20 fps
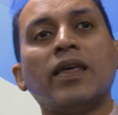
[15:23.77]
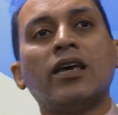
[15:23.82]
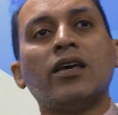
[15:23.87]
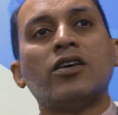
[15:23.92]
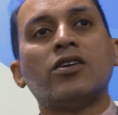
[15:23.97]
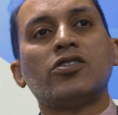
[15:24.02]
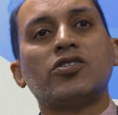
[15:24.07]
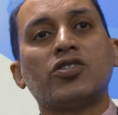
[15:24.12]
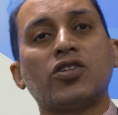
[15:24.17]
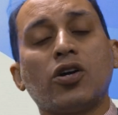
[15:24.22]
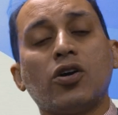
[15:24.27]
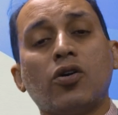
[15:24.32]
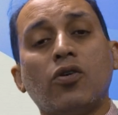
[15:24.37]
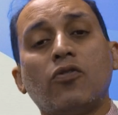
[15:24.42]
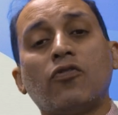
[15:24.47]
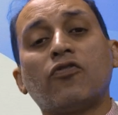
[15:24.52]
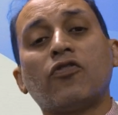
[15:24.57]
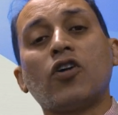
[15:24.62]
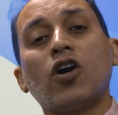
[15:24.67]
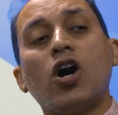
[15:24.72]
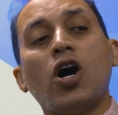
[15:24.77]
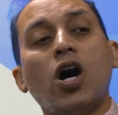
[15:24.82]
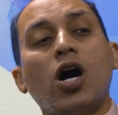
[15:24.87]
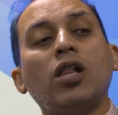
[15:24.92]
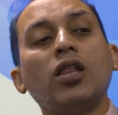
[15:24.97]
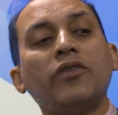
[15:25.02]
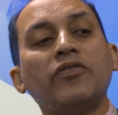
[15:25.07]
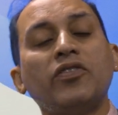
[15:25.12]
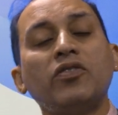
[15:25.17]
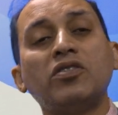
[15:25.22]
So for all
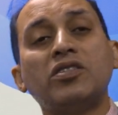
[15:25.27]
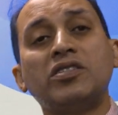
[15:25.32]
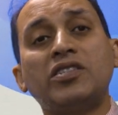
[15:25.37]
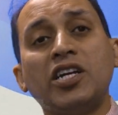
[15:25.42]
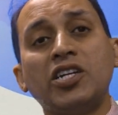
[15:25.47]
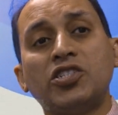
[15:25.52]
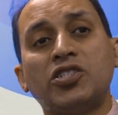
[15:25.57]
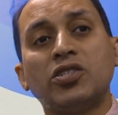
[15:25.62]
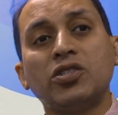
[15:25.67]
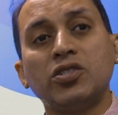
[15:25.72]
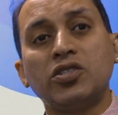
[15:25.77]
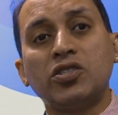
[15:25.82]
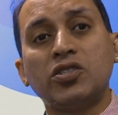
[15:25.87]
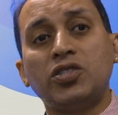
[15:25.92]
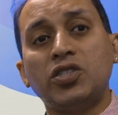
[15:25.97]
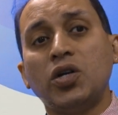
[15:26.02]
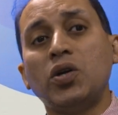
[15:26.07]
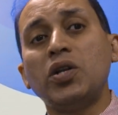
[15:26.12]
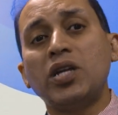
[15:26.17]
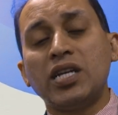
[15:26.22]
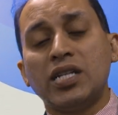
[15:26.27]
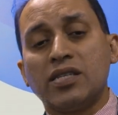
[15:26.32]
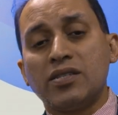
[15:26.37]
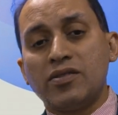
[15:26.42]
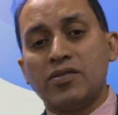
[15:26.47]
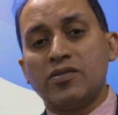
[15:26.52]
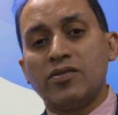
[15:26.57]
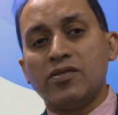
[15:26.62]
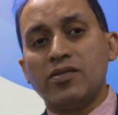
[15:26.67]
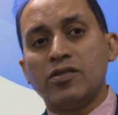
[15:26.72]
of you digital
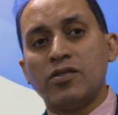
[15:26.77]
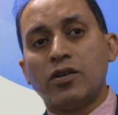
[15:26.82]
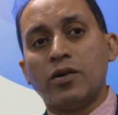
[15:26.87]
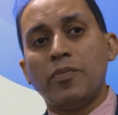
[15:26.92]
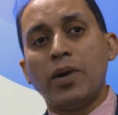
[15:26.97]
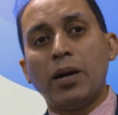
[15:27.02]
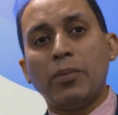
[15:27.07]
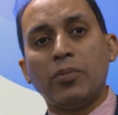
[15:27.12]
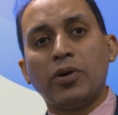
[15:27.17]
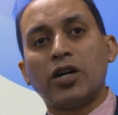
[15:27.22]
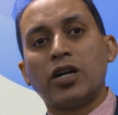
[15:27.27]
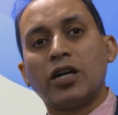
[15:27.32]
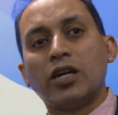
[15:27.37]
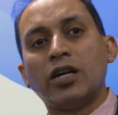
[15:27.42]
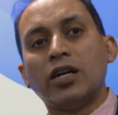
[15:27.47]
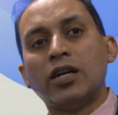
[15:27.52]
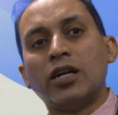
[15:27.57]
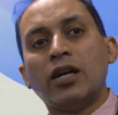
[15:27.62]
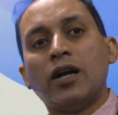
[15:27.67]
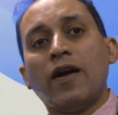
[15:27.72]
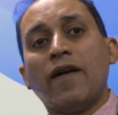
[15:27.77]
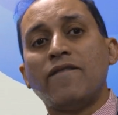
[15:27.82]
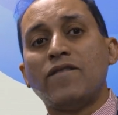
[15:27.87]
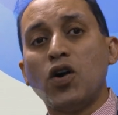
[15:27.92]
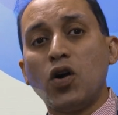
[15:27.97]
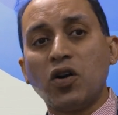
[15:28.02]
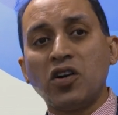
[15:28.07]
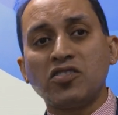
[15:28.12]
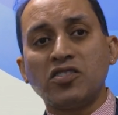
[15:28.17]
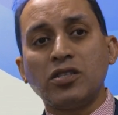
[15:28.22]
students, remember,
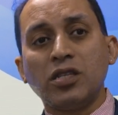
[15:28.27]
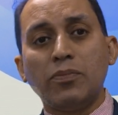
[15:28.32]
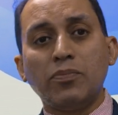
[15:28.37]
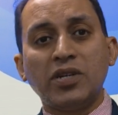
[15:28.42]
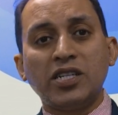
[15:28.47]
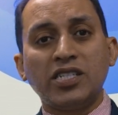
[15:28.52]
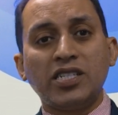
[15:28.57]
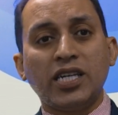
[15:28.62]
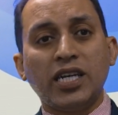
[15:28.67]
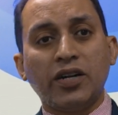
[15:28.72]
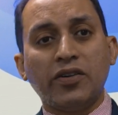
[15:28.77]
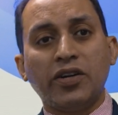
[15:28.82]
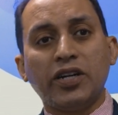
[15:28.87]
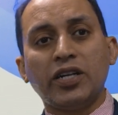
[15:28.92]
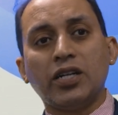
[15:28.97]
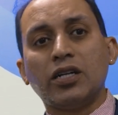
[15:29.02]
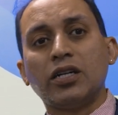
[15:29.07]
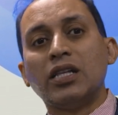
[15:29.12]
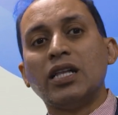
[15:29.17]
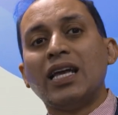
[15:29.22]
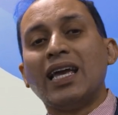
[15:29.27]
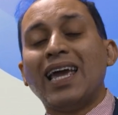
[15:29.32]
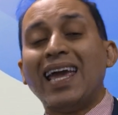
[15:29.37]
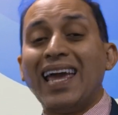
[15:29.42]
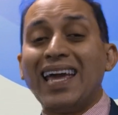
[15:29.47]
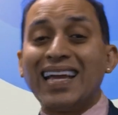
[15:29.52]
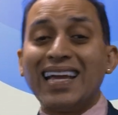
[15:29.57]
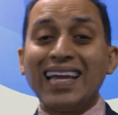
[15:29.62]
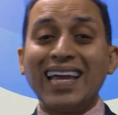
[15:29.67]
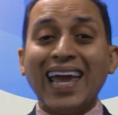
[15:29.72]
focus on the material,
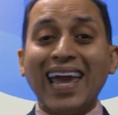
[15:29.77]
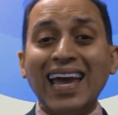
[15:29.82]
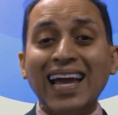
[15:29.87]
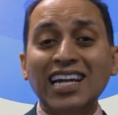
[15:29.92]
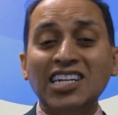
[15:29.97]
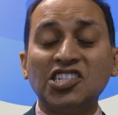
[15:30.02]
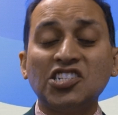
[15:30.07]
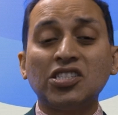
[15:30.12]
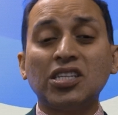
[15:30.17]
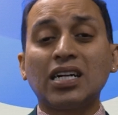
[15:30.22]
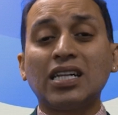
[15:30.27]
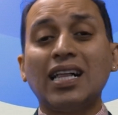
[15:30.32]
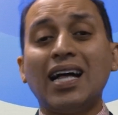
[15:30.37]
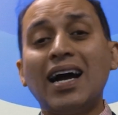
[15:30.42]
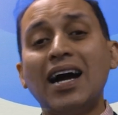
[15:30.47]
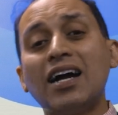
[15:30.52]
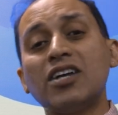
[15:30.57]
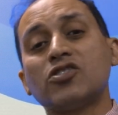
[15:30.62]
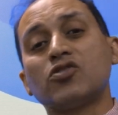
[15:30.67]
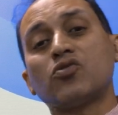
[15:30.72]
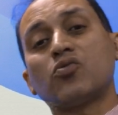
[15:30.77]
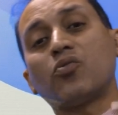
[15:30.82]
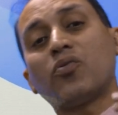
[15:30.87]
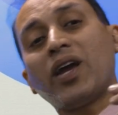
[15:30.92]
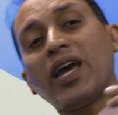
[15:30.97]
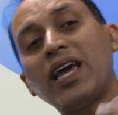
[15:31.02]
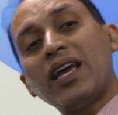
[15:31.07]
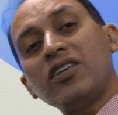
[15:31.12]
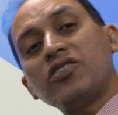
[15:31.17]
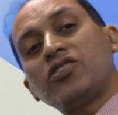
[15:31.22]
engage in the class,
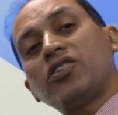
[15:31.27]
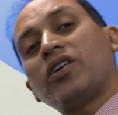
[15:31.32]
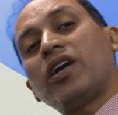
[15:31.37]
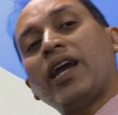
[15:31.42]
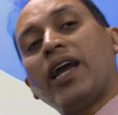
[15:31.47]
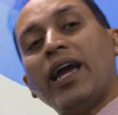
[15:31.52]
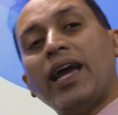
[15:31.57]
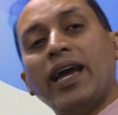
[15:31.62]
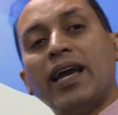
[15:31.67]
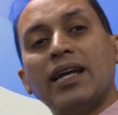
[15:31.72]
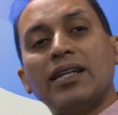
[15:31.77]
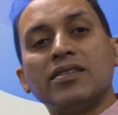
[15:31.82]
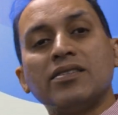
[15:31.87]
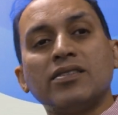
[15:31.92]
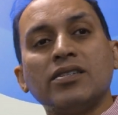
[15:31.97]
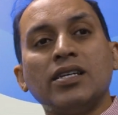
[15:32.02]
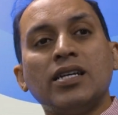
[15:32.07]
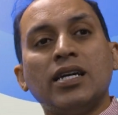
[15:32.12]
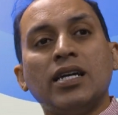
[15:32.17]
raise your hands,